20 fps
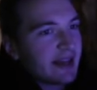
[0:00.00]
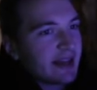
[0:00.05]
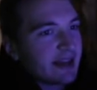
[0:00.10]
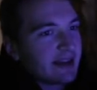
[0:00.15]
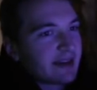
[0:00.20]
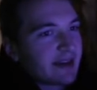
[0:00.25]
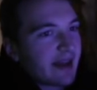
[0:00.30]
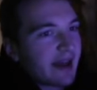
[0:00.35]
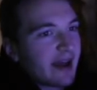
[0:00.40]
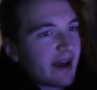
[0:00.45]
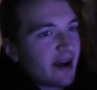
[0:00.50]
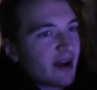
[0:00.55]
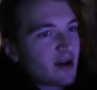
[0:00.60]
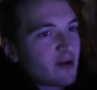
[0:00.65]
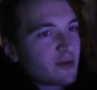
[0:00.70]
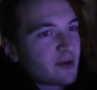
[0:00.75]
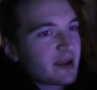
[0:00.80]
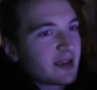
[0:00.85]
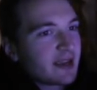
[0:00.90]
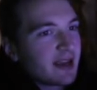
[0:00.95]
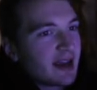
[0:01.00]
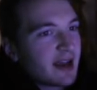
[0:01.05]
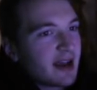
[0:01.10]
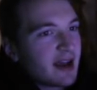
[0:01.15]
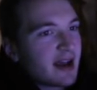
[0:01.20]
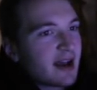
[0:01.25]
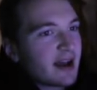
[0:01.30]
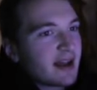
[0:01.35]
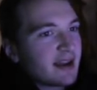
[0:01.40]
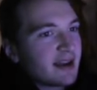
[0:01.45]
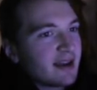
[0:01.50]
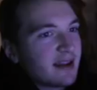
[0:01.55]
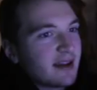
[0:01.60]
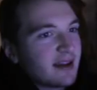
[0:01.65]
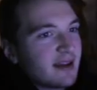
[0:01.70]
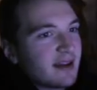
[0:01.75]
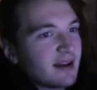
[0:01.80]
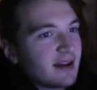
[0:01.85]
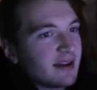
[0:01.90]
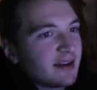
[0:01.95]
And now we got
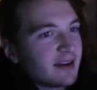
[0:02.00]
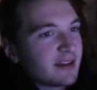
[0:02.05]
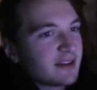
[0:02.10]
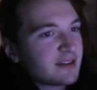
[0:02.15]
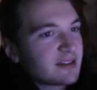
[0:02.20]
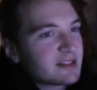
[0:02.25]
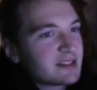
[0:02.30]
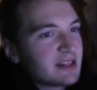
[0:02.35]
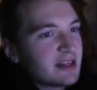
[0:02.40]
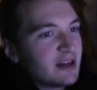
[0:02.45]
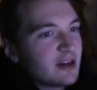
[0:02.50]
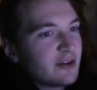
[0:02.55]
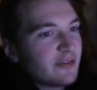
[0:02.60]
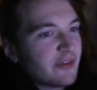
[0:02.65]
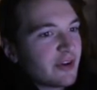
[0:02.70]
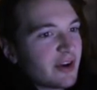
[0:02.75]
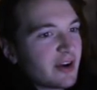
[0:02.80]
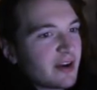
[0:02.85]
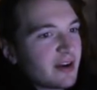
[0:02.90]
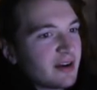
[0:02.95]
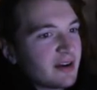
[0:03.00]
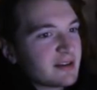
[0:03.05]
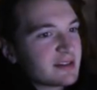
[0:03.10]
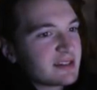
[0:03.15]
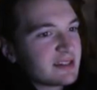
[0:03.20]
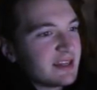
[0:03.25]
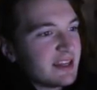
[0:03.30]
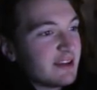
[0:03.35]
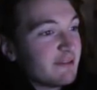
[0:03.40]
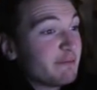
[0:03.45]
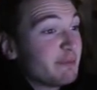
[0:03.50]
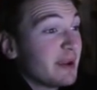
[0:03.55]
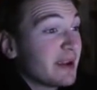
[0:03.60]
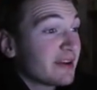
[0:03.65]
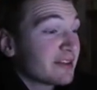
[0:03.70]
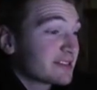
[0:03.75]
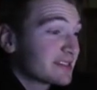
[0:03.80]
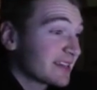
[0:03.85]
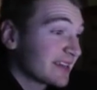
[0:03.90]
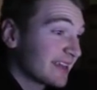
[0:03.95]
another silver. Steve
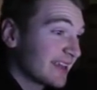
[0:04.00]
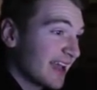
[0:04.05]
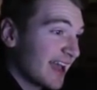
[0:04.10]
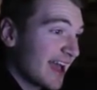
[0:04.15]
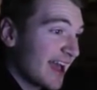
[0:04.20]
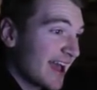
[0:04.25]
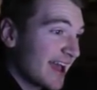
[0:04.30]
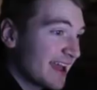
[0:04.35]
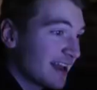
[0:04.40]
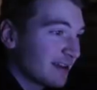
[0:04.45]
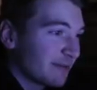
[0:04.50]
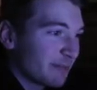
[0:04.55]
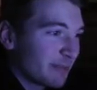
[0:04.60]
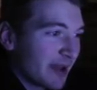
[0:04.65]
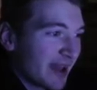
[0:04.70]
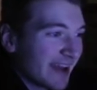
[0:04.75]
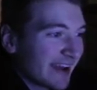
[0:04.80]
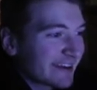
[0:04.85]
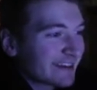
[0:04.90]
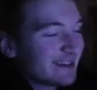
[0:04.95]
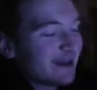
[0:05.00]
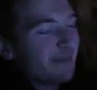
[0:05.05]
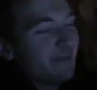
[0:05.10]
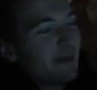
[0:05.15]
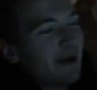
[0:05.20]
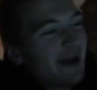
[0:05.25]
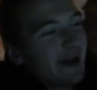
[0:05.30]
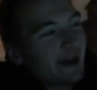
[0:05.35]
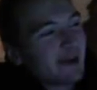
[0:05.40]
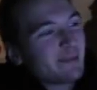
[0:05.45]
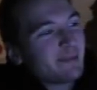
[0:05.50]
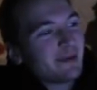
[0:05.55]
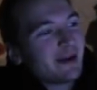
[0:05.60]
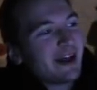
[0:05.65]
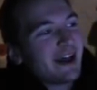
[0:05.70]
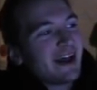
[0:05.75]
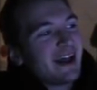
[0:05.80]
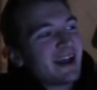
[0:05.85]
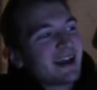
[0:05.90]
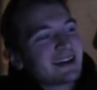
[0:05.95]
Pearce again. Back to back
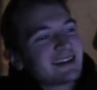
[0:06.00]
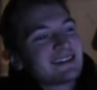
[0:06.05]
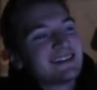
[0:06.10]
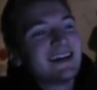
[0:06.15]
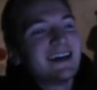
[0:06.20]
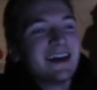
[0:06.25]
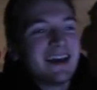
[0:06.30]
packs.